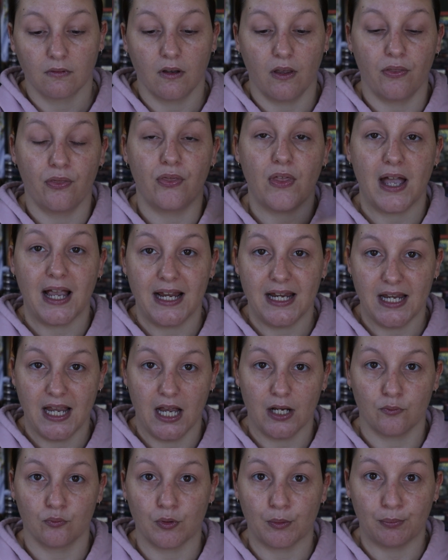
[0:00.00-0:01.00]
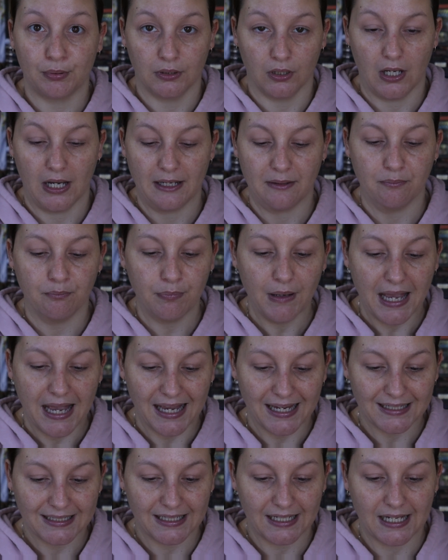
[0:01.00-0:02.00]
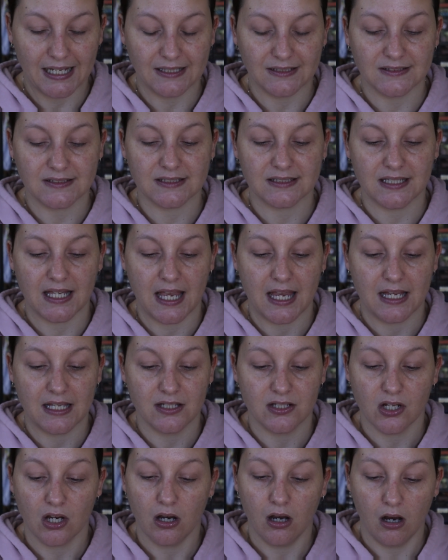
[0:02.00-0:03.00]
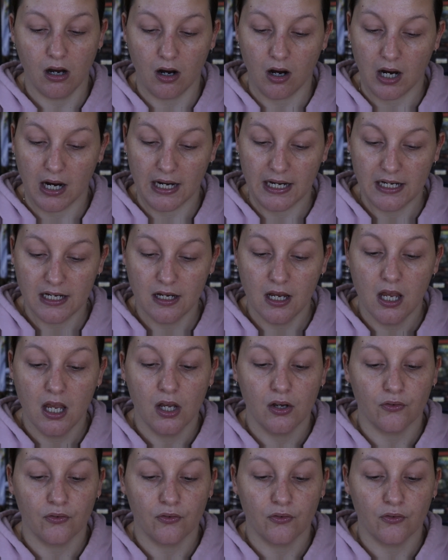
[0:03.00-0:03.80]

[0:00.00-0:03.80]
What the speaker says: they had replied back and said, hi,